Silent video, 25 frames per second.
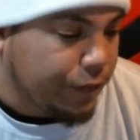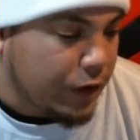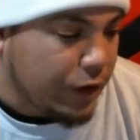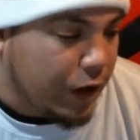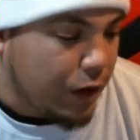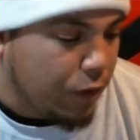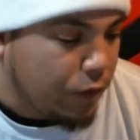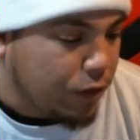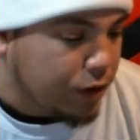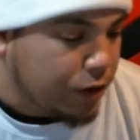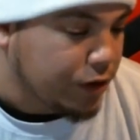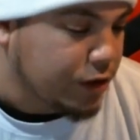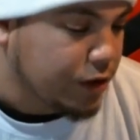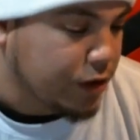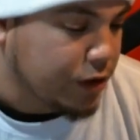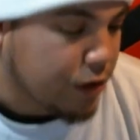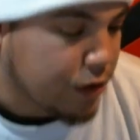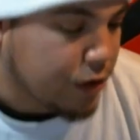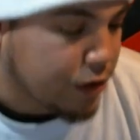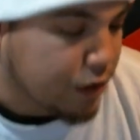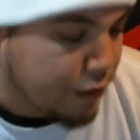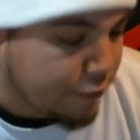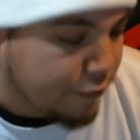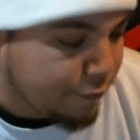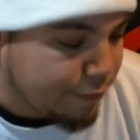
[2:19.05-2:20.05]
I want to
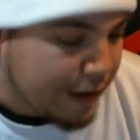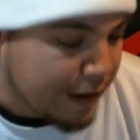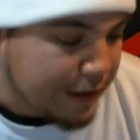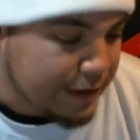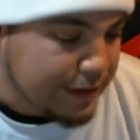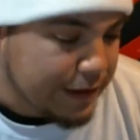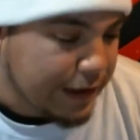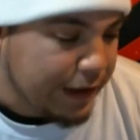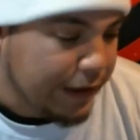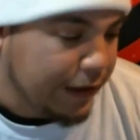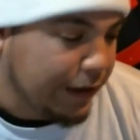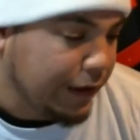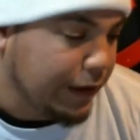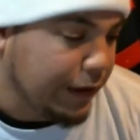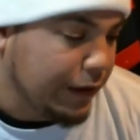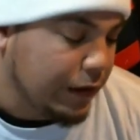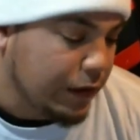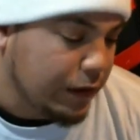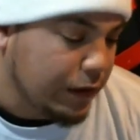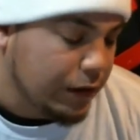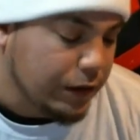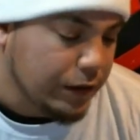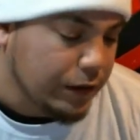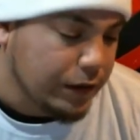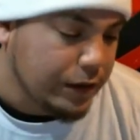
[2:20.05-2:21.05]
start off by saying
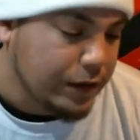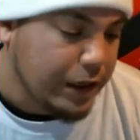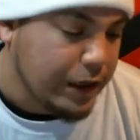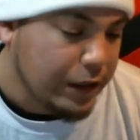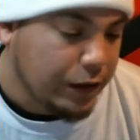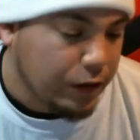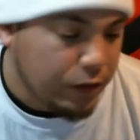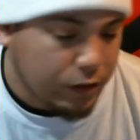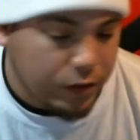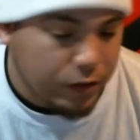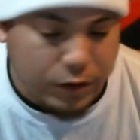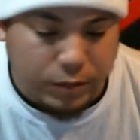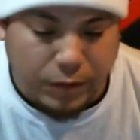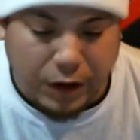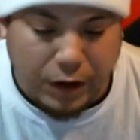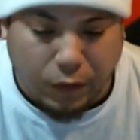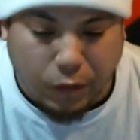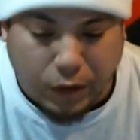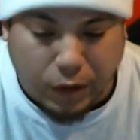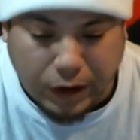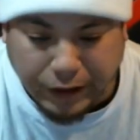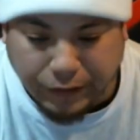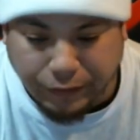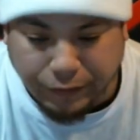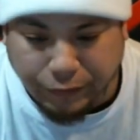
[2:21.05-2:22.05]
thank you to my
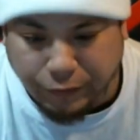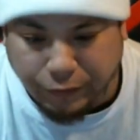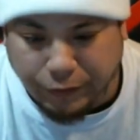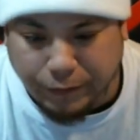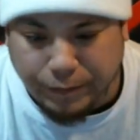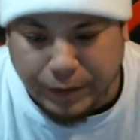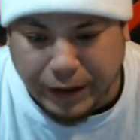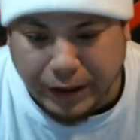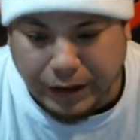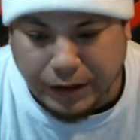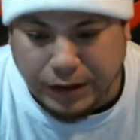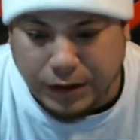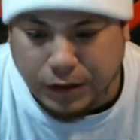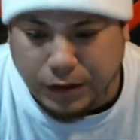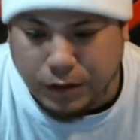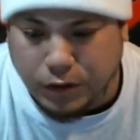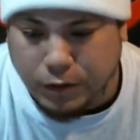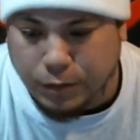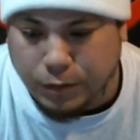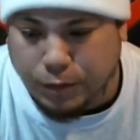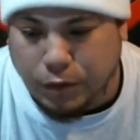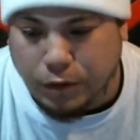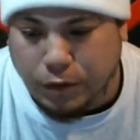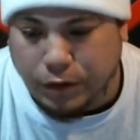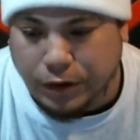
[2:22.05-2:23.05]
wife for being so
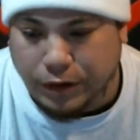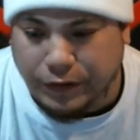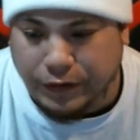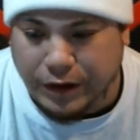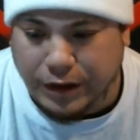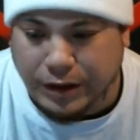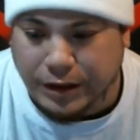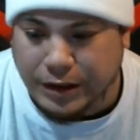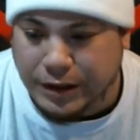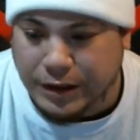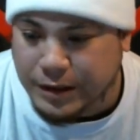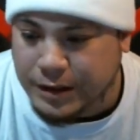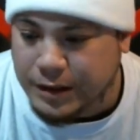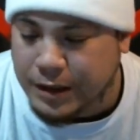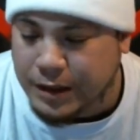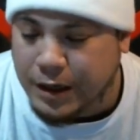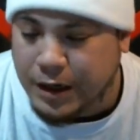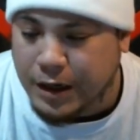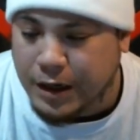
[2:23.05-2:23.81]
supportive on this,